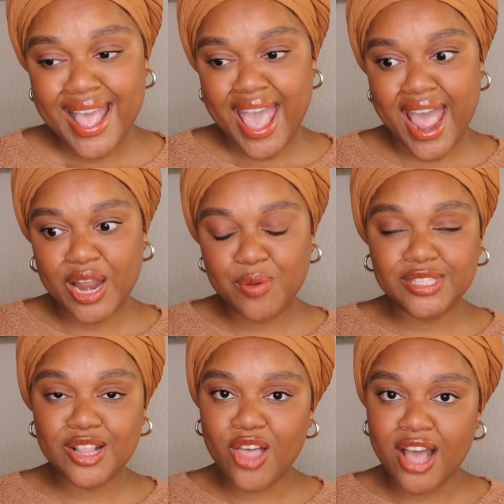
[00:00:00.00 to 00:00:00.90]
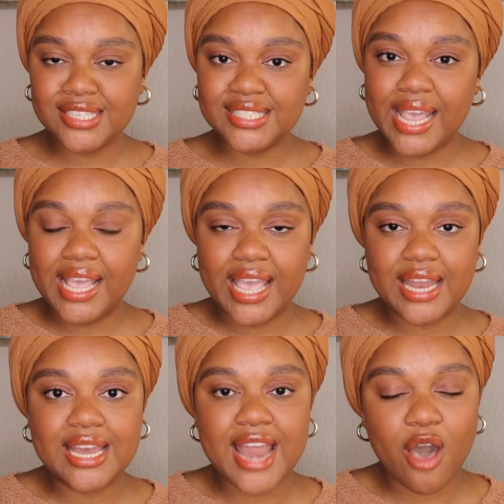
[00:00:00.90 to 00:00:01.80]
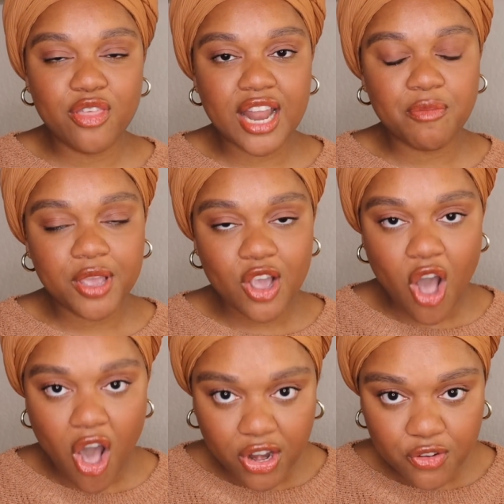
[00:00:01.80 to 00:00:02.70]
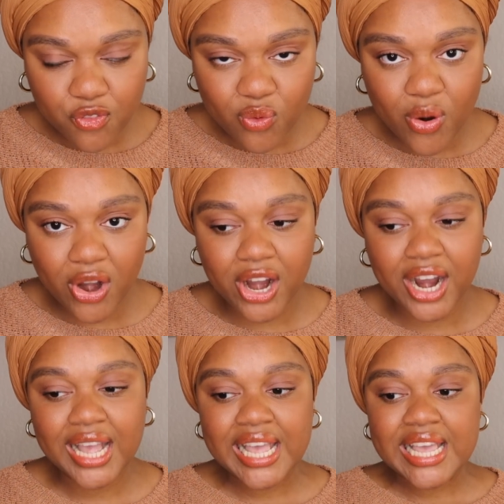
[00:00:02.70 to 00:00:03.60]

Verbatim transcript: And it was a lot to take in. And now that I've been gone for